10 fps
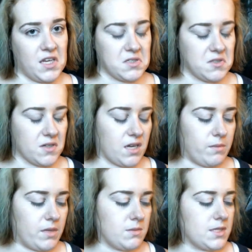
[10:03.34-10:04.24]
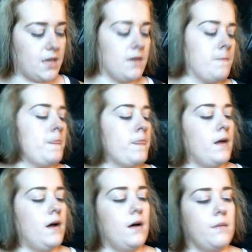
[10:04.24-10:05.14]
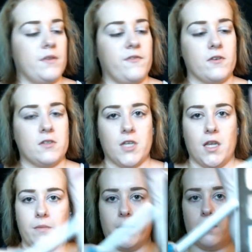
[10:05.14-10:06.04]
so it kind of makes me sad. The first shade I'm going to